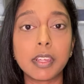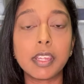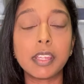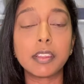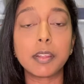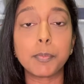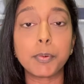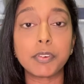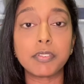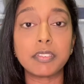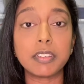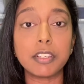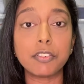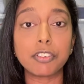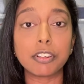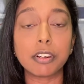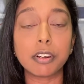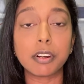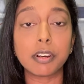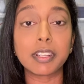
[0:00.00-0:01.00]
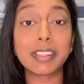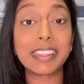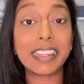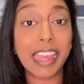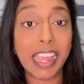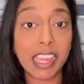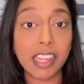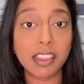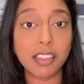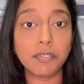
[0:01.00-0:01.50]
The procedure
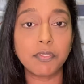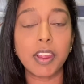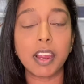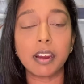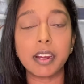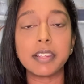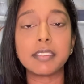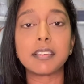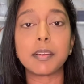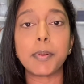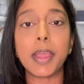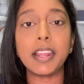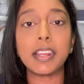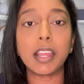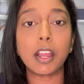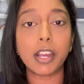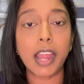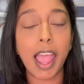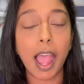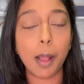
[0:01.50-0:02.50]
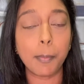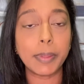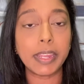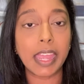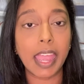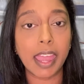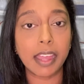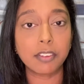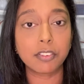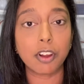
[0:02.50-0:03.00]
length varies depending on how many
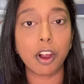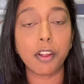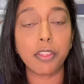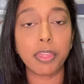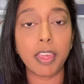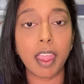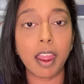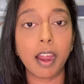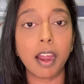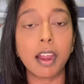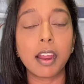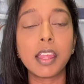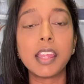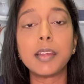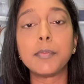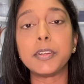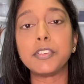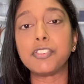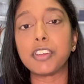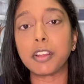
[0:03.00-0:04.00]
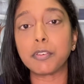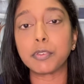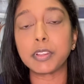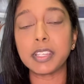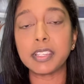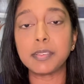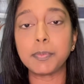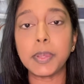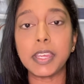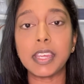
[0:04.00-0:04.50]
eggs are there, but generally
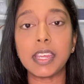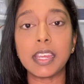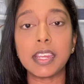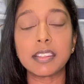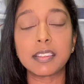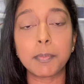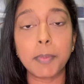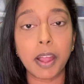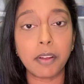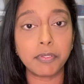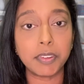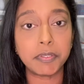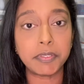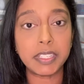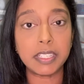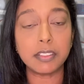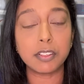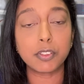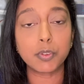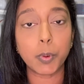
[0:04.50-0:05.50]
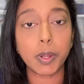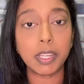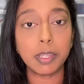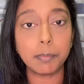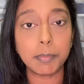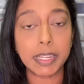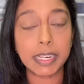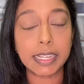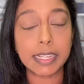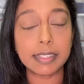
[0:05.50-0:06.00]
speaking, it's about 15 to 20
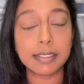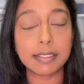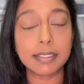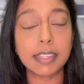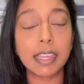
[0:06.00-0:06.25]
minutes,